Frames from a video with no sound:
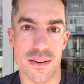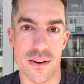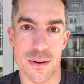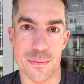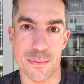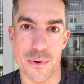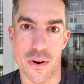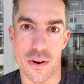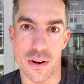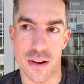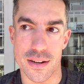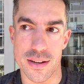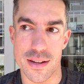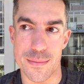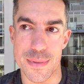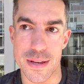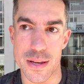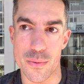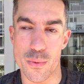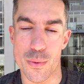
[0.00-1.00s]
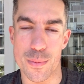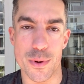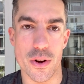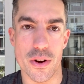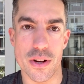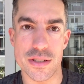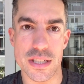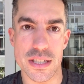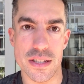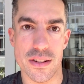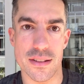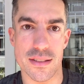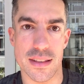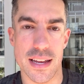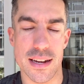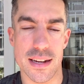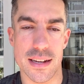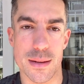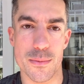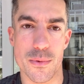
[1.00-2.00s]
I'm not going to be womanizing like
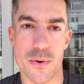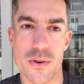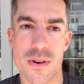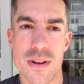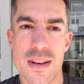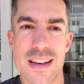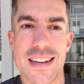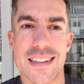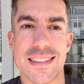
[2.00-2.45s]
that anymore.